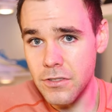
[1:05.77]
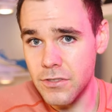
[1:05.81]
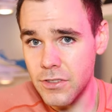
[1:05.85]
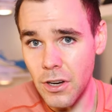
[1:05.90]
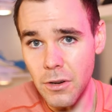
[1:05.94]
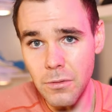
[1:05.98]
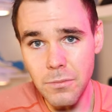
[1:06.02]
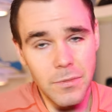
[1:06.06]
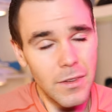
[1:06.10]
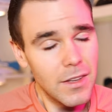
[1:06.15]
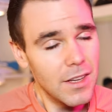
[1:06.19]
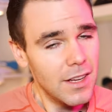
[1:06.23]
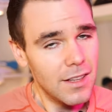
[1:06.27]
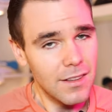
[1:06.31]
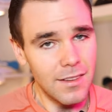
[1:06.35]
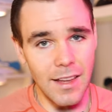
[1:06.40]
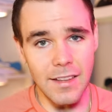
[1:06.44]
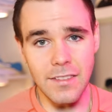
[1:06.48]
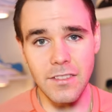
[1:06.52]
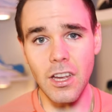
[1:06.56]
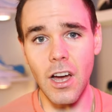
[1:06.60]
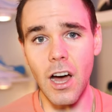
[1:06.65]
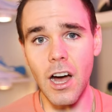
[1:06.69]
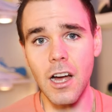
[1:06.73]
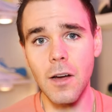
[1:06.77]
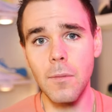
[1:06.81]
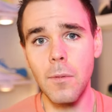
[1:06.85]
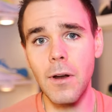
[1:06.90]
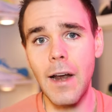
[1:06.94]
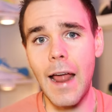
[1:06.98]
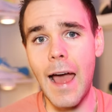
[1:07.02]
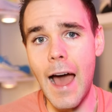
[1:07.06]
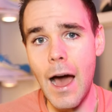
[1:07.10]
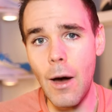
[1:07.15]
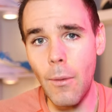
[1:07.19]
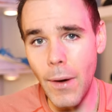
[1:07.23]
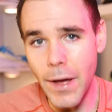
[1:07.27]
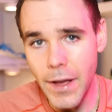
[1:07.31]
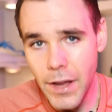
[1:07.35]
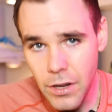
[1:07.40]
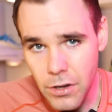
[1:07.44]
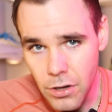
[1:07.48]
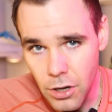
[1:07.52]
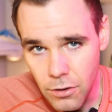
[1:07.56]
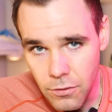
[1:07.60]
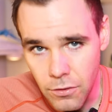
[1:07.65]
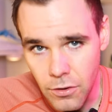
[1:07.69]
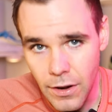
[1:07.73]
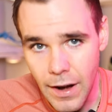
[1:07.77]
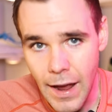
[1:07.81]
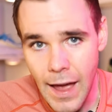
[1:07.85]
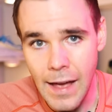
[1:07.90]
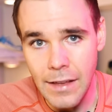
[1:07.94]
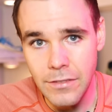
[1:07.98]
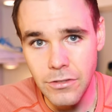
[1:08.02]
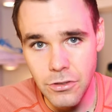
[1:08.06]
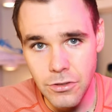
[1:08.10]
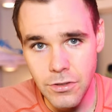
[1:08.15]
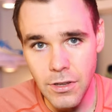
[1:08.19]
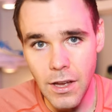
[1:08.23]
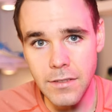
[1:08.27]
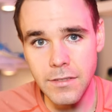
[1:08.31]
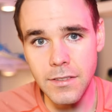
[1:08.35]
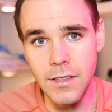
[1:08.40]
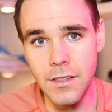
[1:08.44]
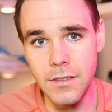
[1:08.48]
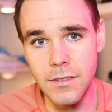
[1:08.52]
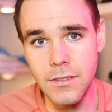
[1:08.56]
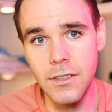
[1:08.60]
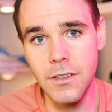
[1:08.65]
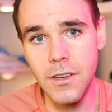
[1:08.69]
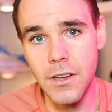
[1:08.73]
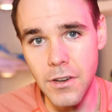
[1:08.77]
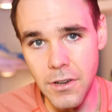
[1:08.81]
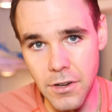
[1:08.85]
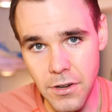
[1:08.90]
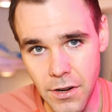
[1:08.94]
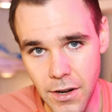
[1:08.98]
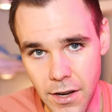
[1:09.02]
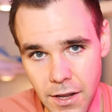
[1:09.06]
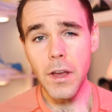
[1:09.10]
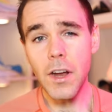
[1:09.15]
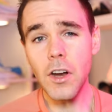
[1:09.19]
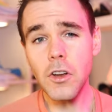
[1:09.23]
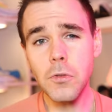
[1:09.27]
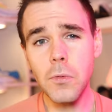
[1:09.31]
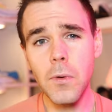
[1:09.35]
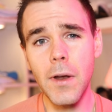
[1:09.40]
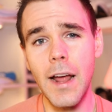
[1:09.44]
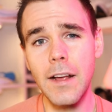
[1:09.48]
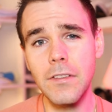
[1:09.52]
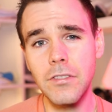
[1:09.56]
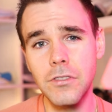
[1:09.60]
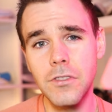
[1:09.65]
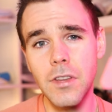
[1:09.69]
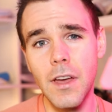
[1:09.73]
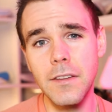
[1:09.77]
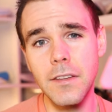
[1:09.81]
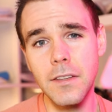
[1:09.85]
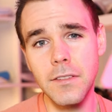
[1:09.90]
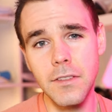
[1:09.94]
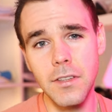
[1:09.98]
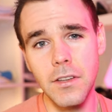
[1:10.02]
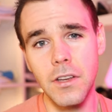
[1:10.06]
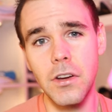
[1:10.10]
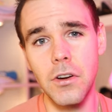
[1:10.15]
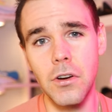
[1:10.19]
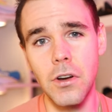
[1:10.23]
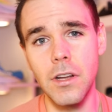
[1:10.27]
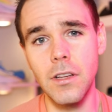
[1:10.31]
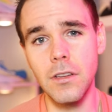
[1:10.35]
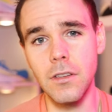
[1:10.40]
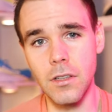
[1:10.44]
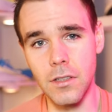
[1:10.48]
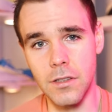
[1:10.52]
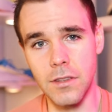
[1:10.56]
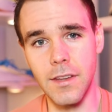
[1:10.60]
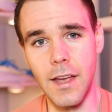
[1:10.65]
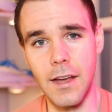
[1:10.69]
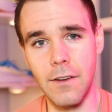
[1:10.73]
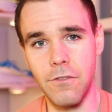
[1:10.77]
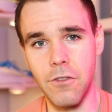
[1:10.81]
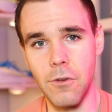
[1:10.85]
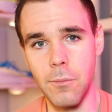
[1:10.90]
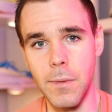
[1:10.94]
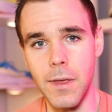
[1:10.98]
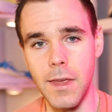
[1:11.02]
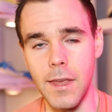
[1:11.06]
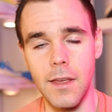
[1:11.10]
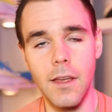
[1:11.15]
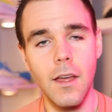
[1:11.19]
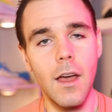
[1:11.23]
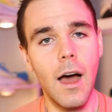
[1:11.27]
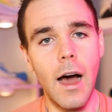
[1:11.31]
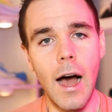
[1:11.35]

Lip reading: So let's talk about how I got over exercise insecurity. So here's what exercise insecurity looked like for me.